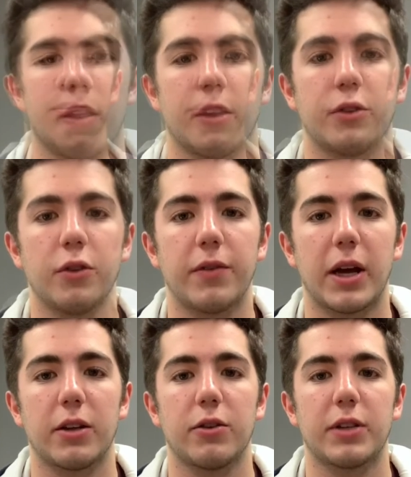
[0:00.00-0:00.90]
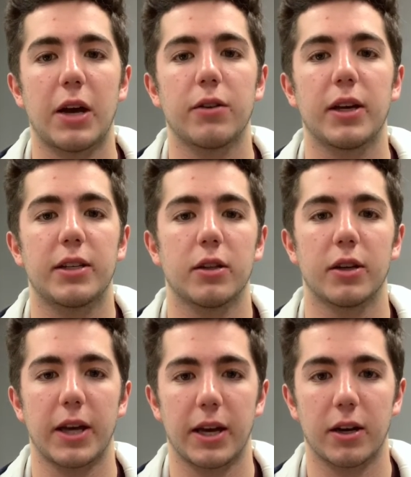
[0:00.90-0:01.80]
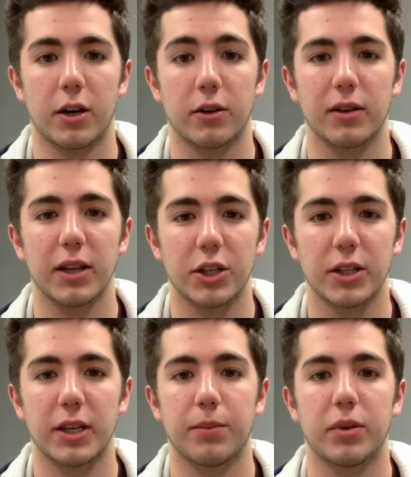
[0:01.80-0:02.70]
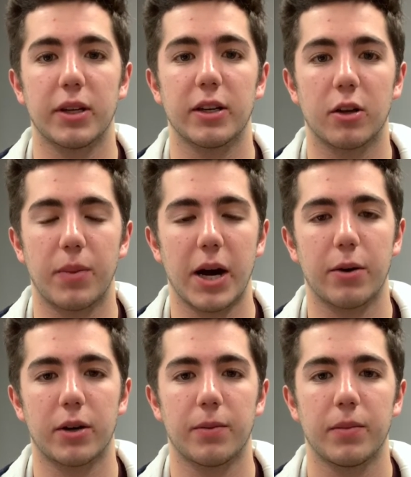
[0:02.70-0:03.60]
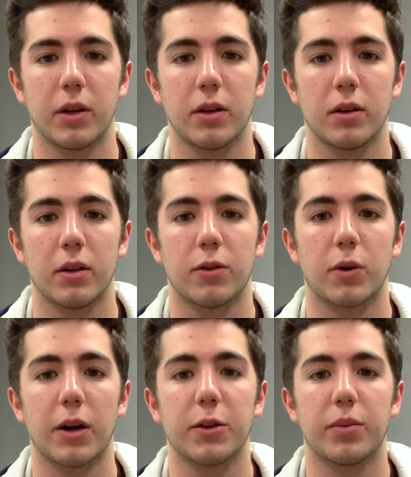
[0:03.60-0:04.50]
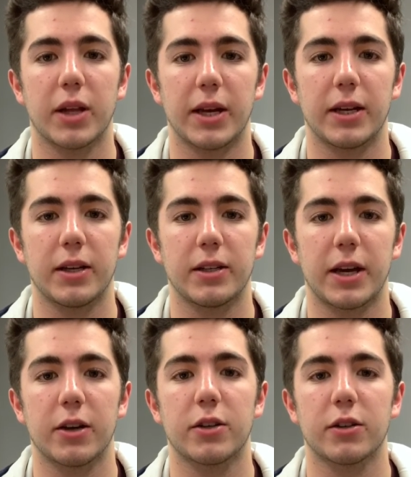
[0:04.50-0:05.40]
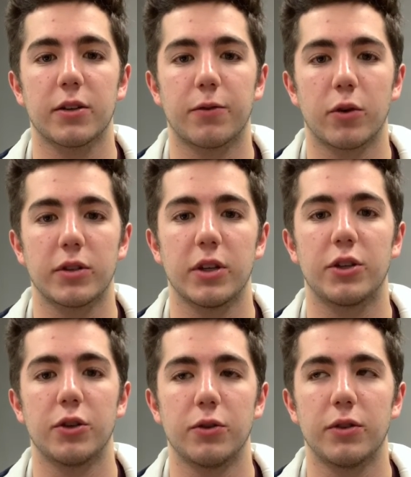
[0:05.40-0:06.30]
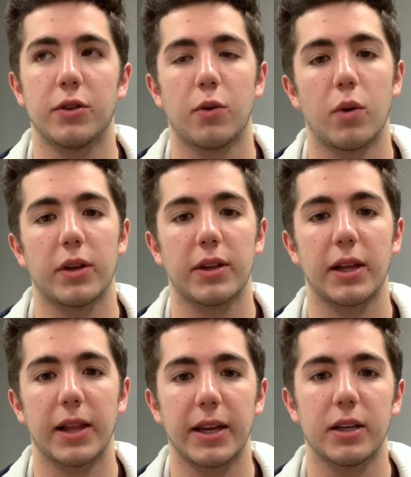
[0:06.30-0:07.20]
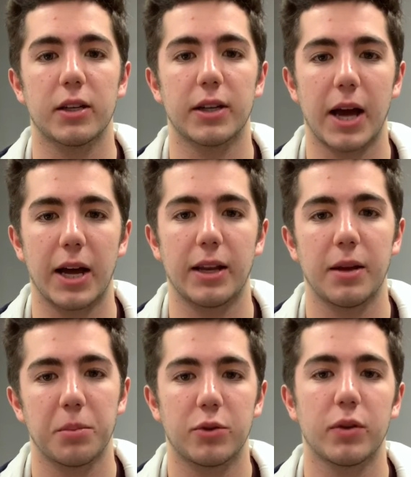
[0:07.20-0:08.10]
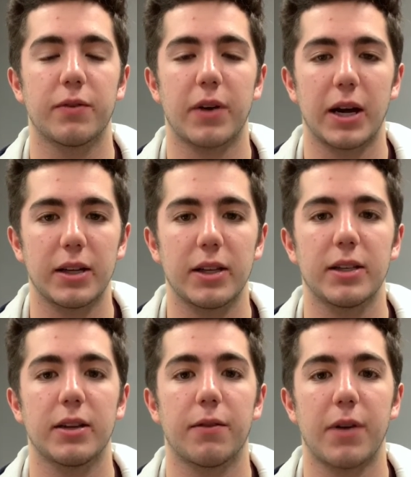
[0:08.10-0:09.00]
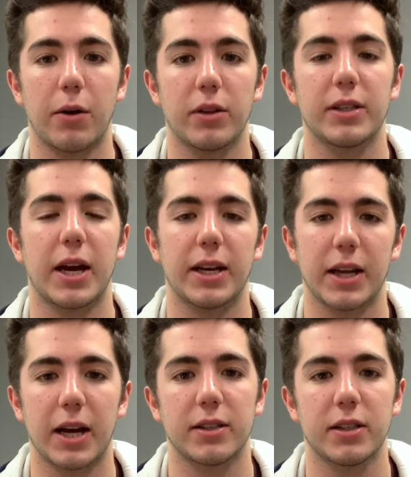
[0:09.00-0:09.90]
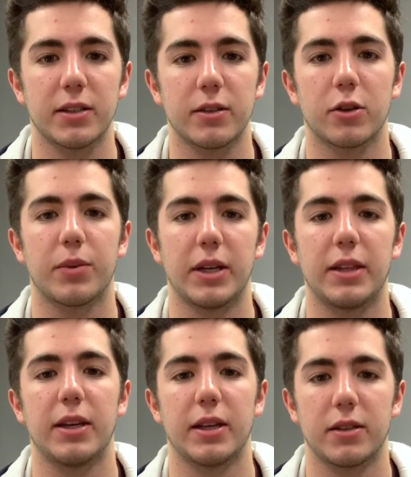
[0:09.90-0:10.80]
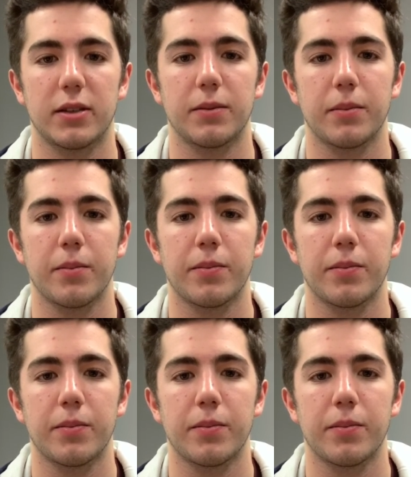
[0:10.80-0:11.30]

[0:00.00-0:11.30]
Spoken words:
The two values I would like to look at are religion and political power. Throughout the play, characters are forced to choose, whether they like it or not, between following Dionysus or Prometheus.